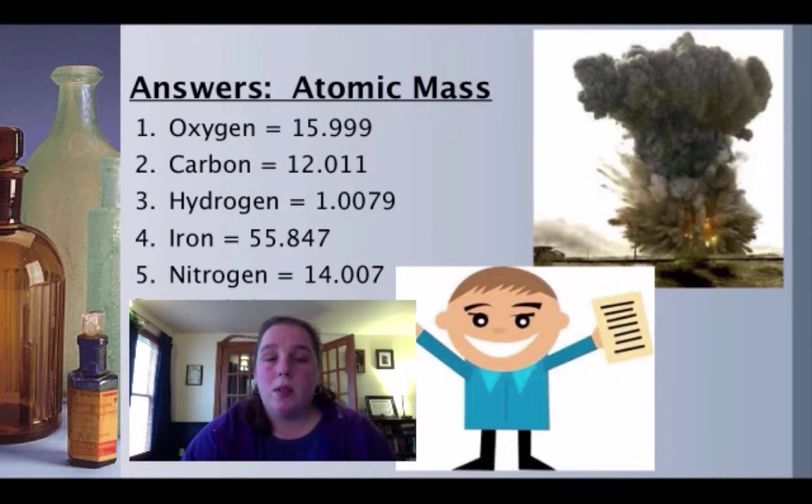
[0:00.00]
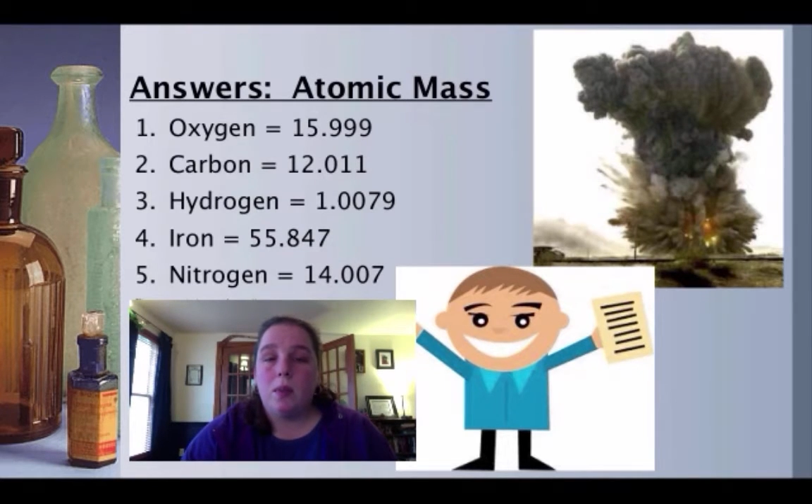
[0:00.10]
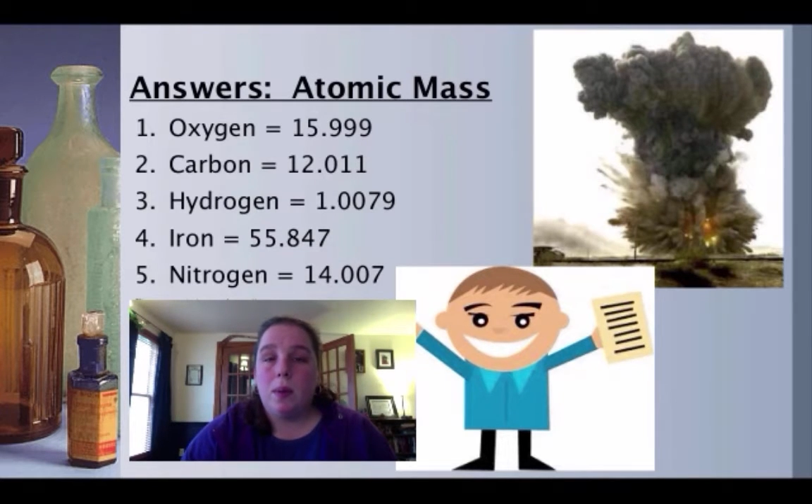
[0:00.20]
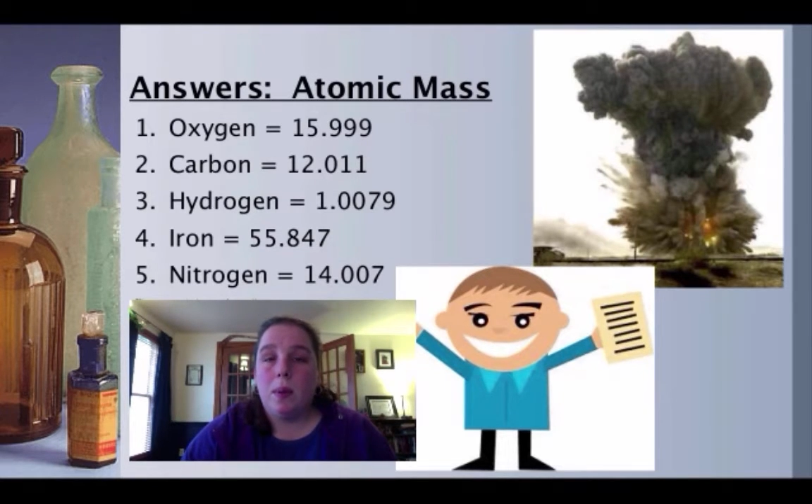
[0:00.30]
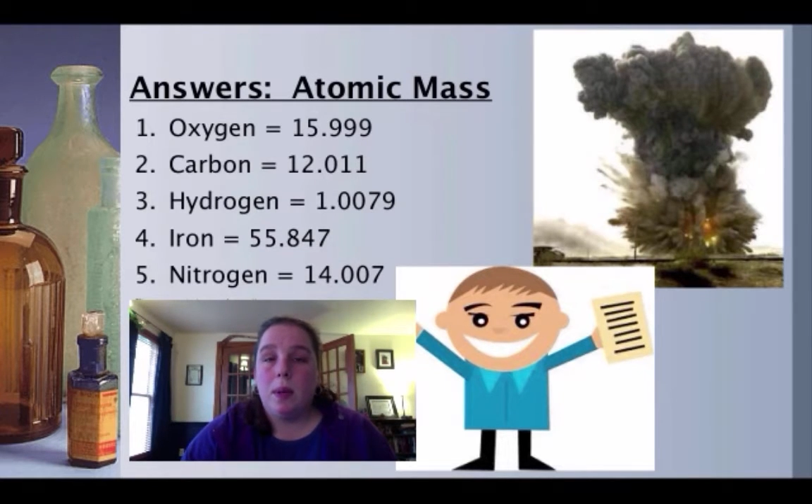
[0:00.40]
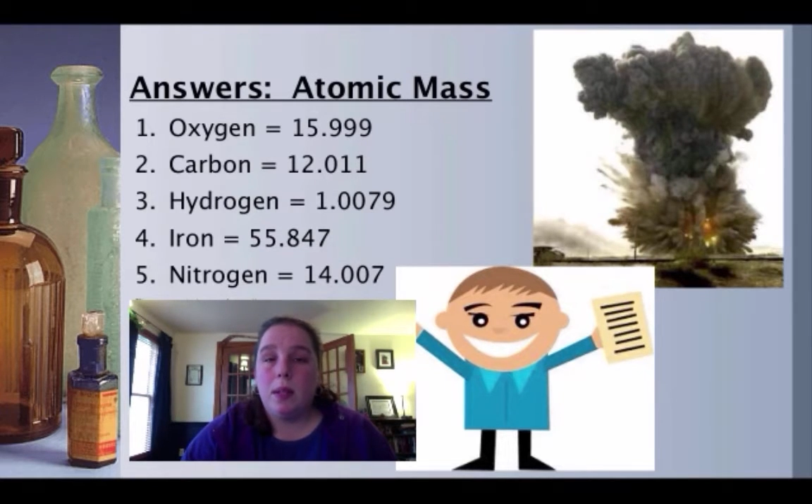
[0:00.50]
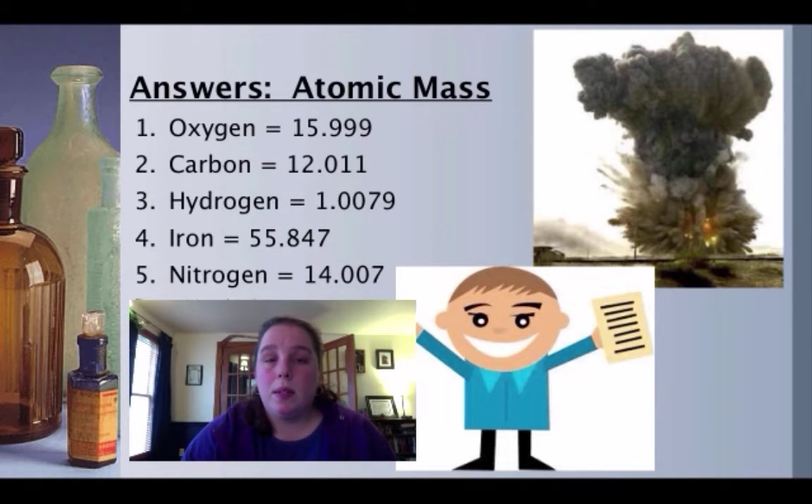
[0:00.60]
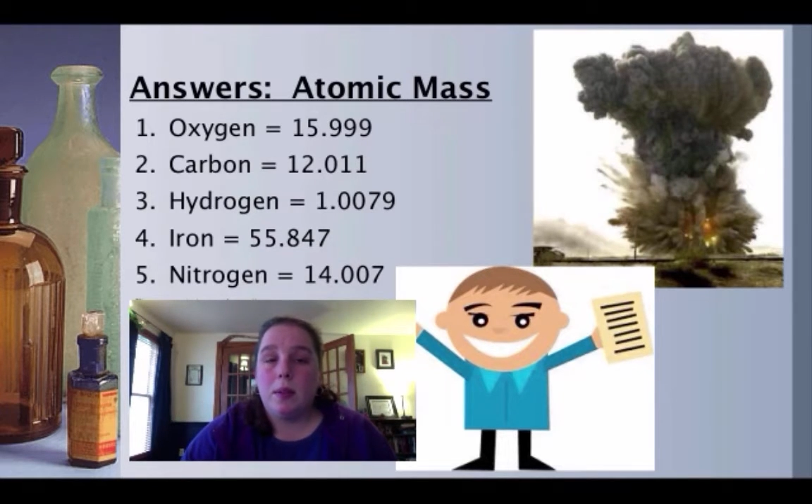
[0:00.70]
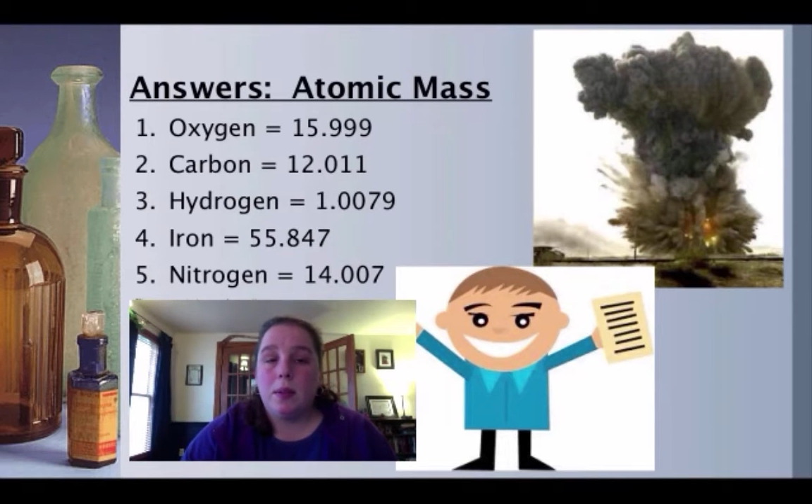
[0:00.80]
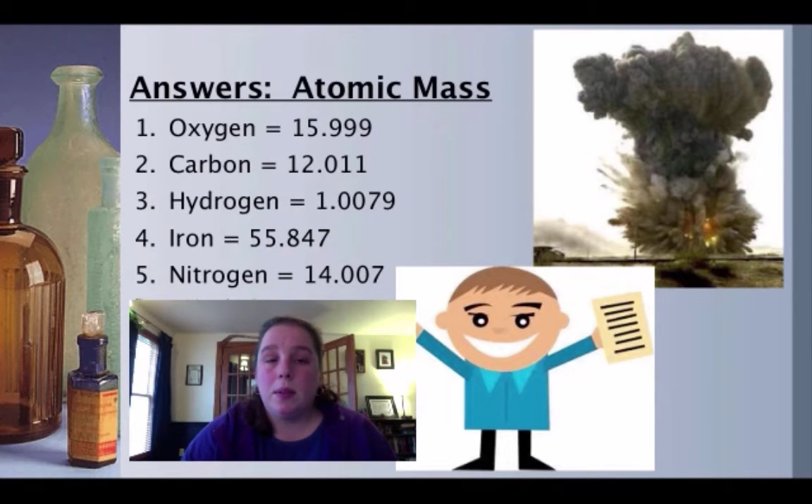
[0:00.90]

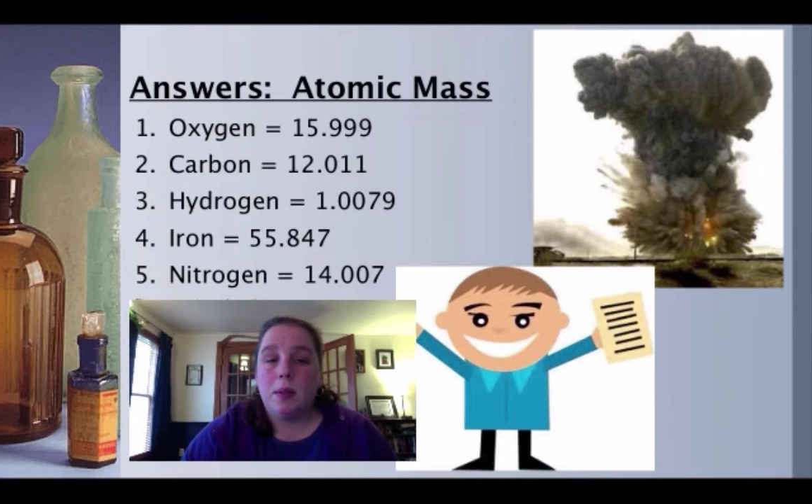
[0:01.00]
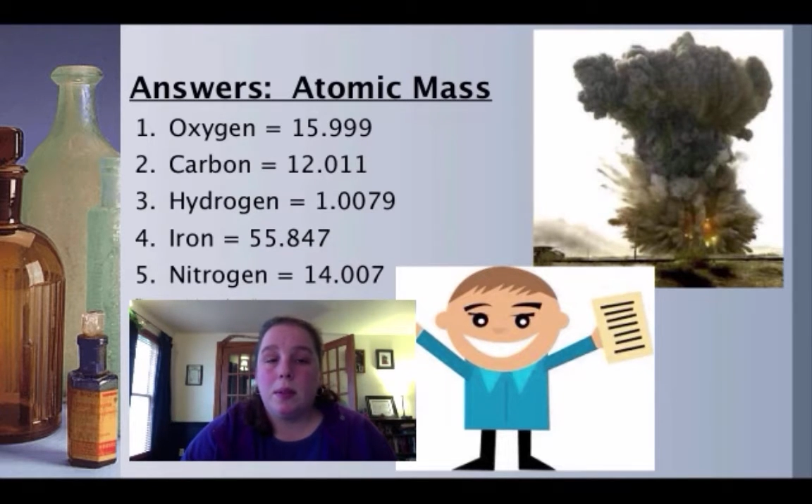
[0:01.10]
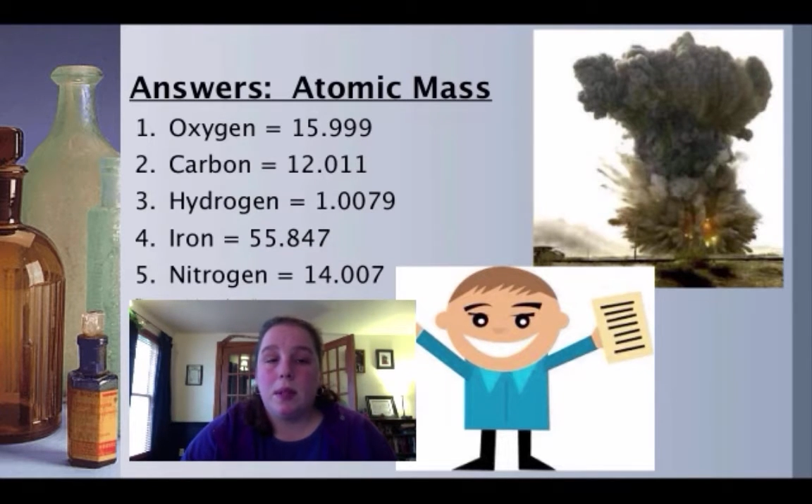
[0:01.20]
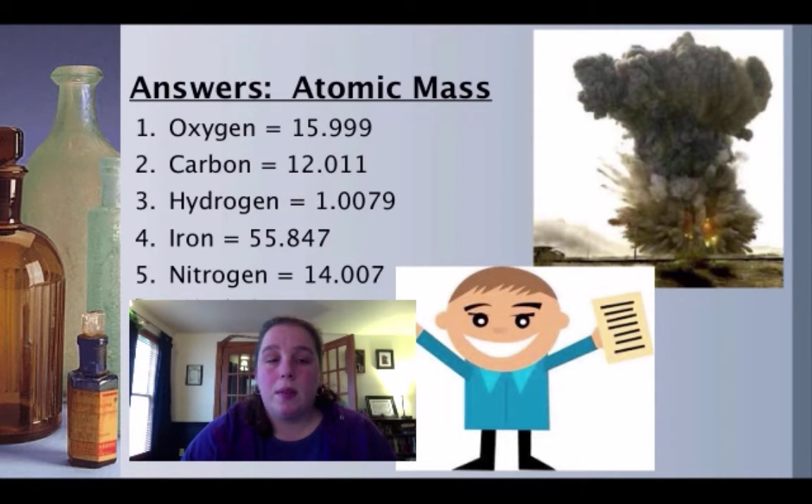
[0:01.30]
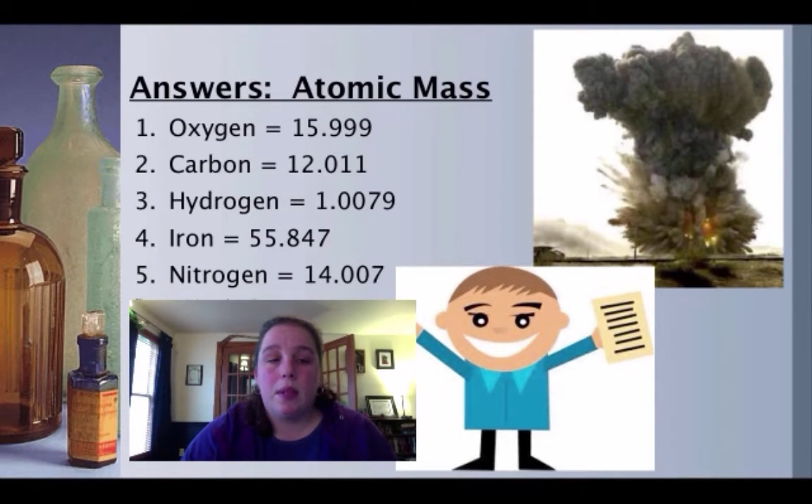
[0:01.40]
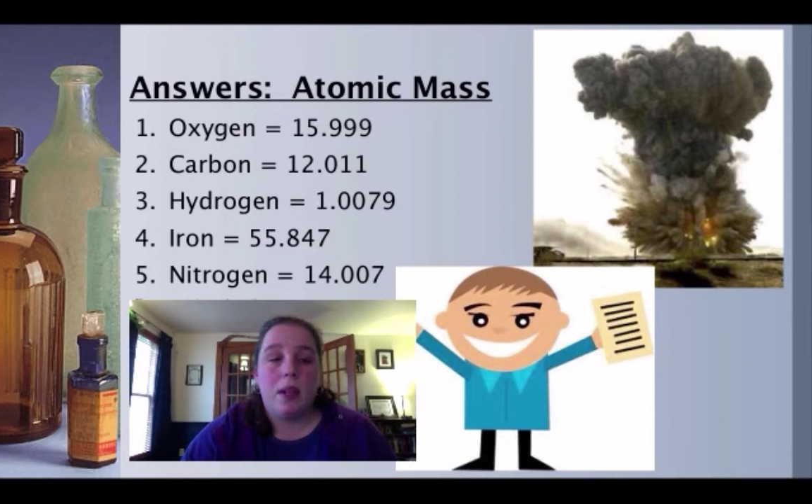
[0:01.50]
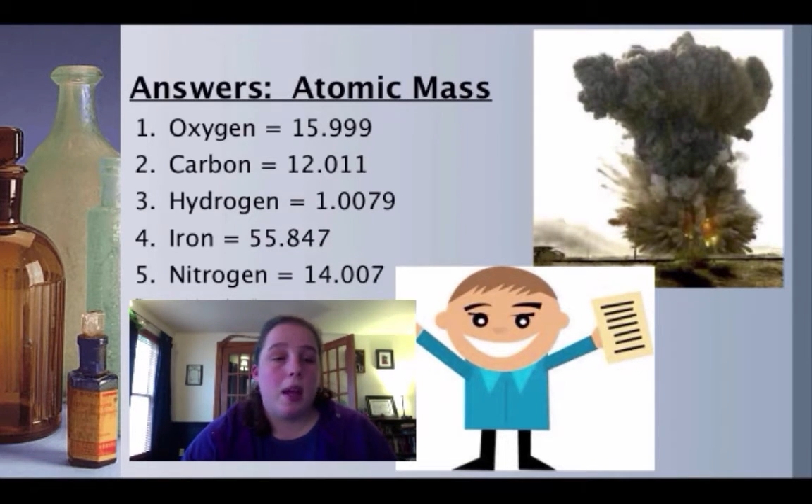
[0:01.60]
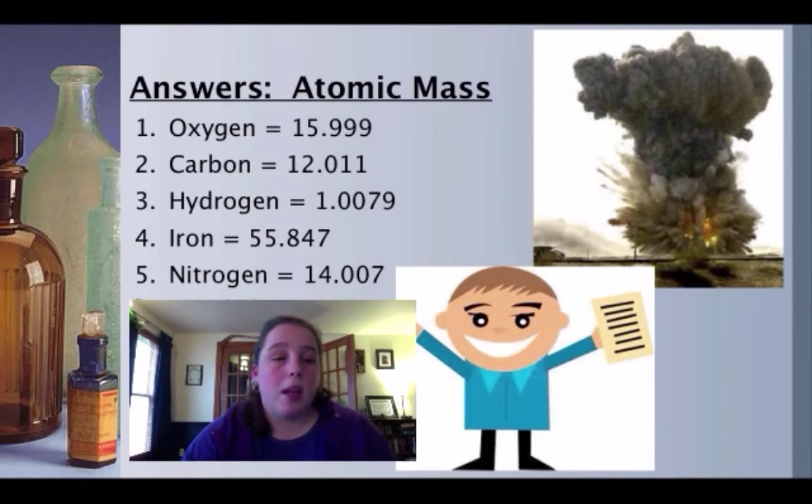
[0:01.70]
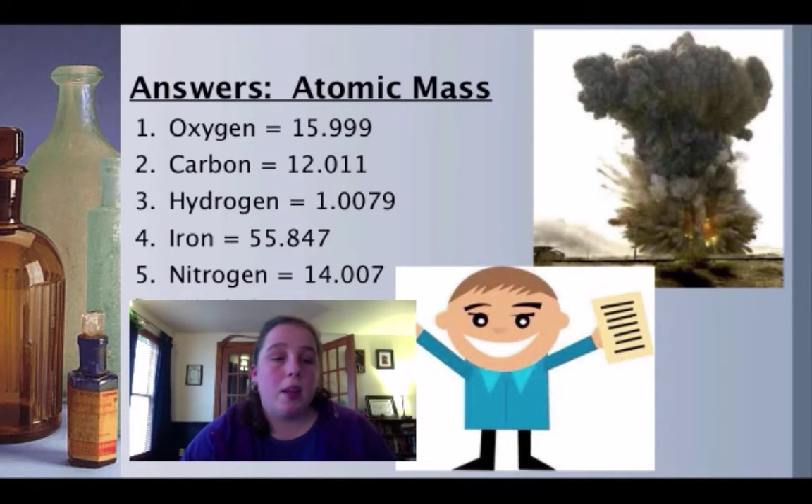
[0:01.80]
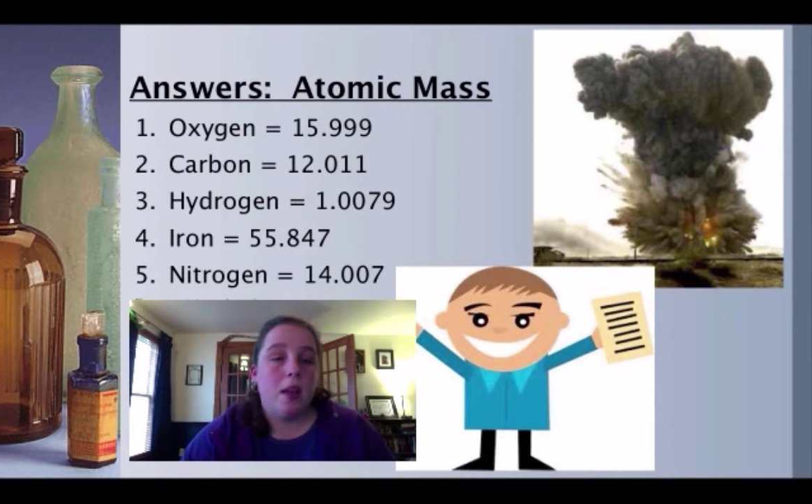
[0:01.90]

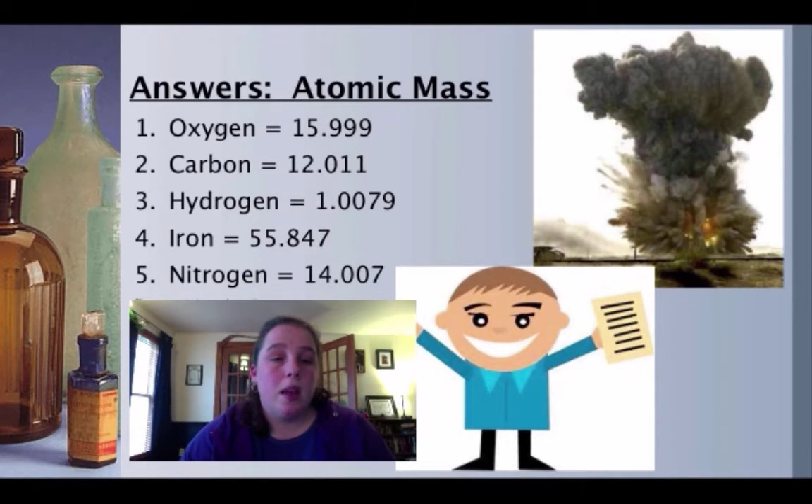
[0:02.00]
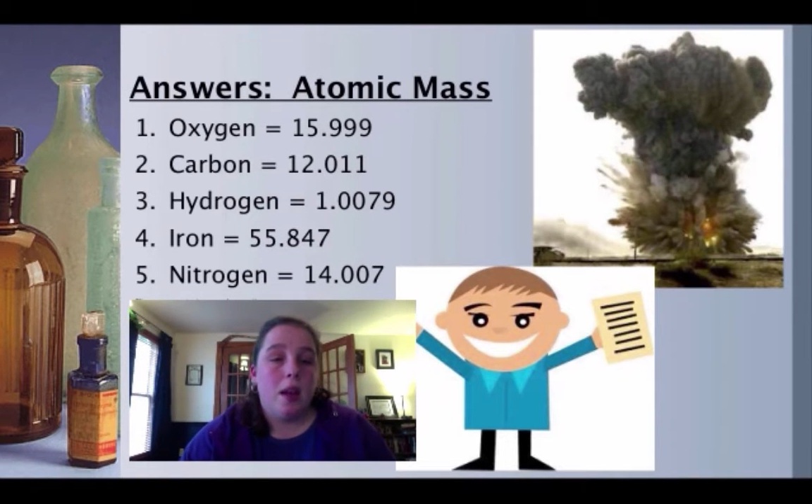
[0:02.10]
1.0079,